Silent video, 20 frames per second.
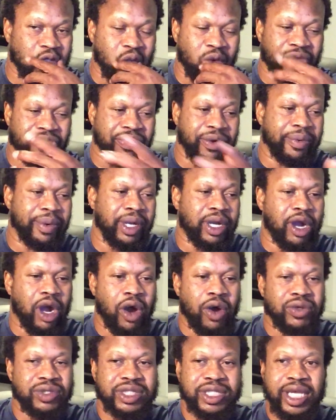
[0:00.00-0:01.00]
to, if you
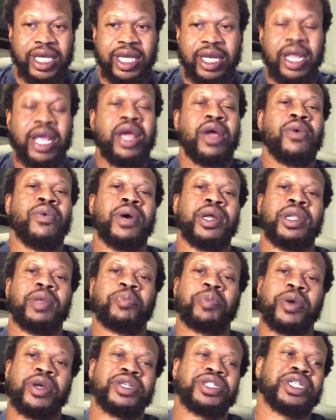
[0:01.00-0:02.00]
recall, said, well, the
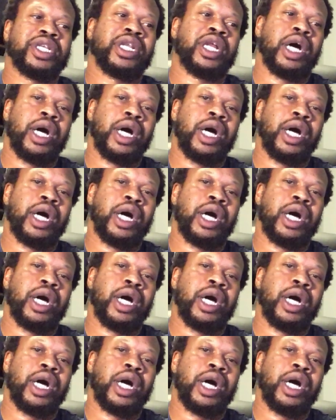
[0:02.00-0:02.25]
person